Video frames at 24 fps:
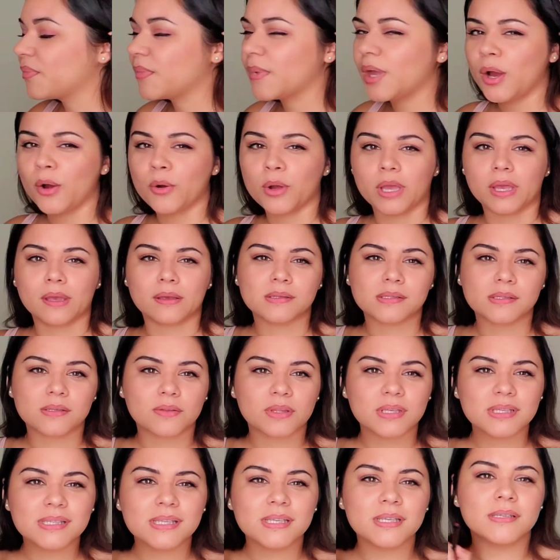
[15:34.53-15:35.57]
Okay, so
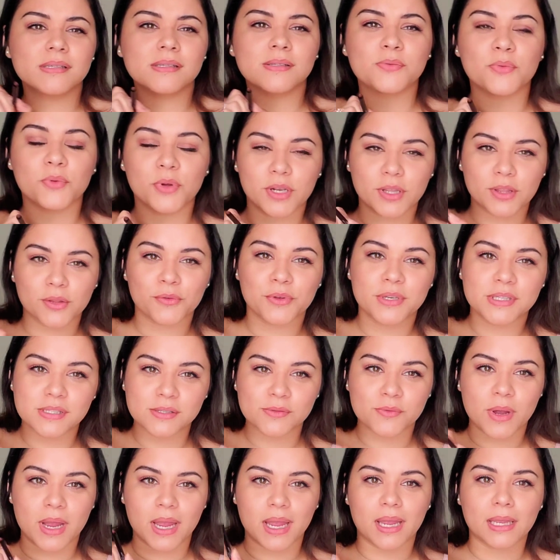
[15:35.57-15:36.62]
this is one of the reasons
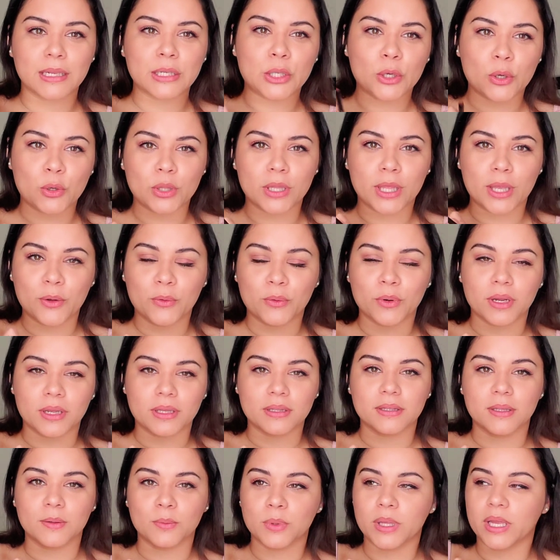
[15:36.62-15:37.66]
why I don't like
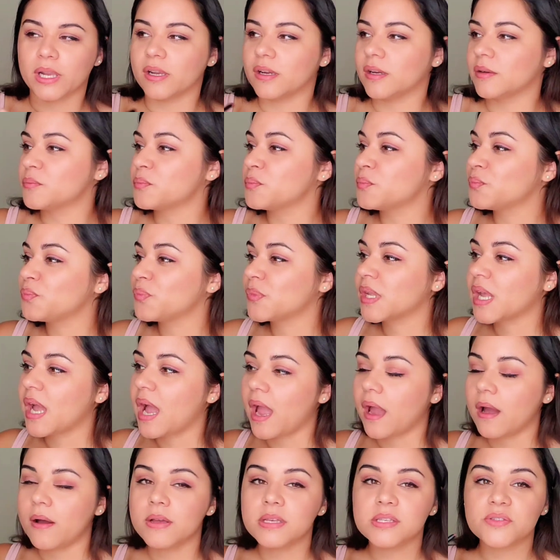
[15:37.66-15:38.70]
wearing lip liner.
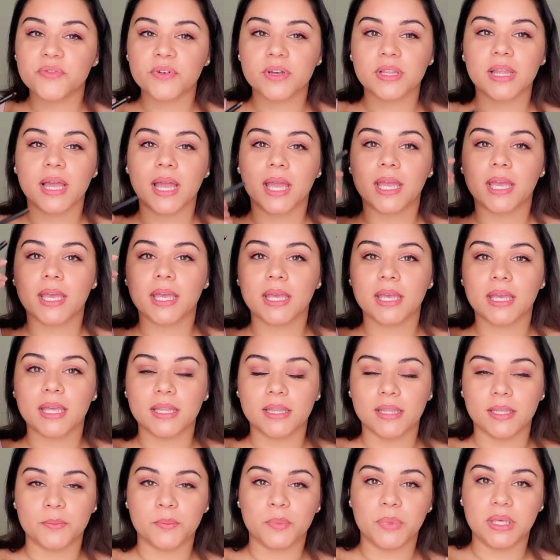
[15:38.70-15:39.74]
I always feel like
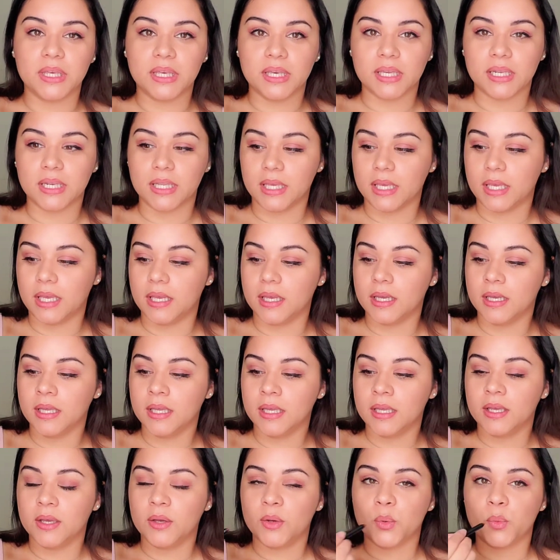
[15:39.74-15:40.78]
in the beginning,
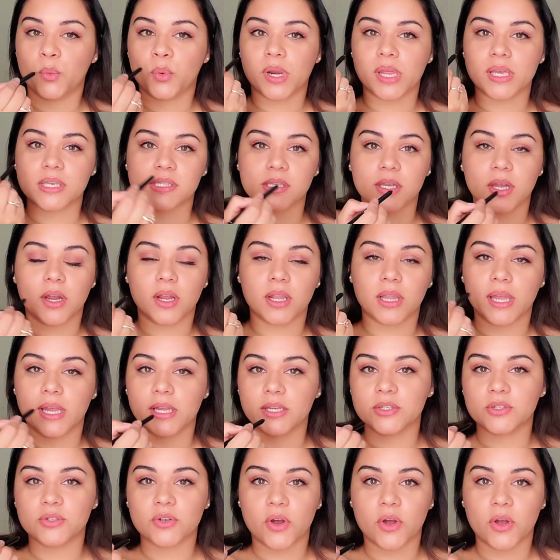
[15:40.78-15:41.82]
when I start
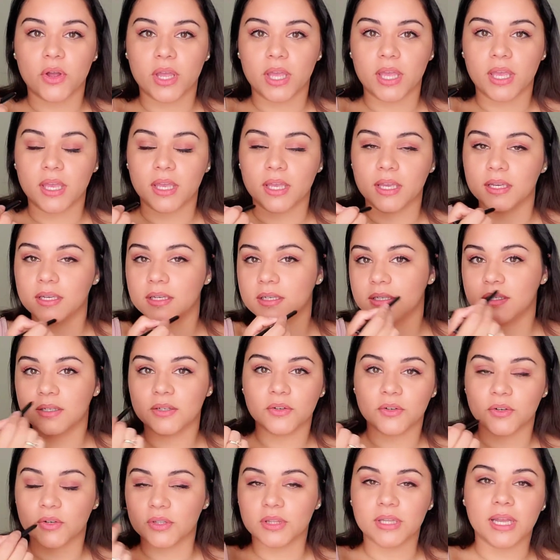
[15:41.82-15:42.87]
like drawing
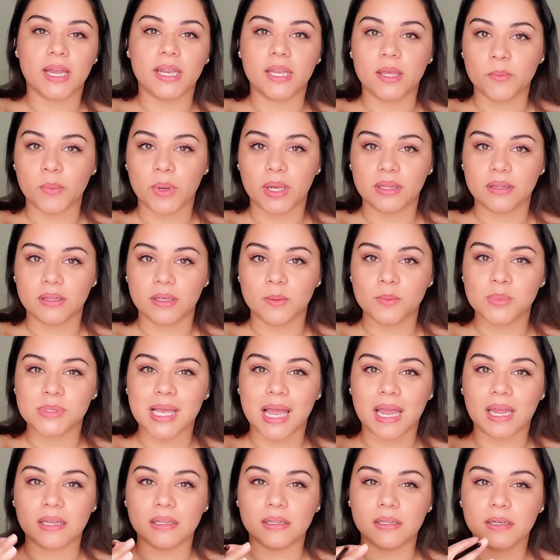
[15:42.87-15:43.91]
or lining my lips,
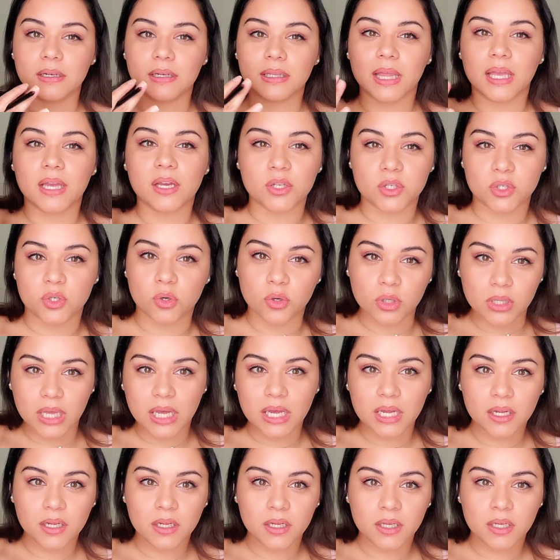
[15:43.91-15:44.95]
I look like a
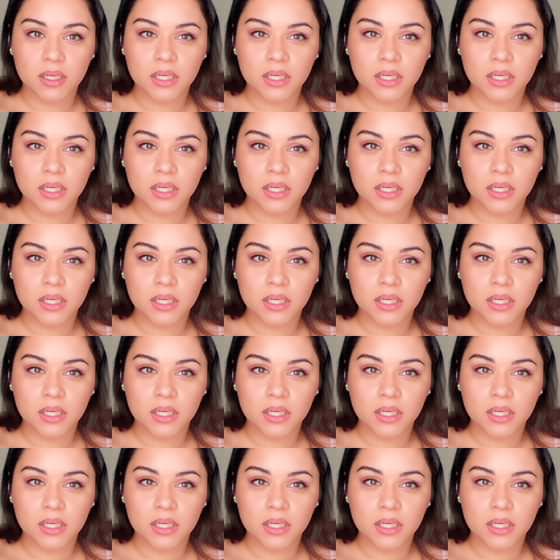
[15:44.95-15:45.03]
chola.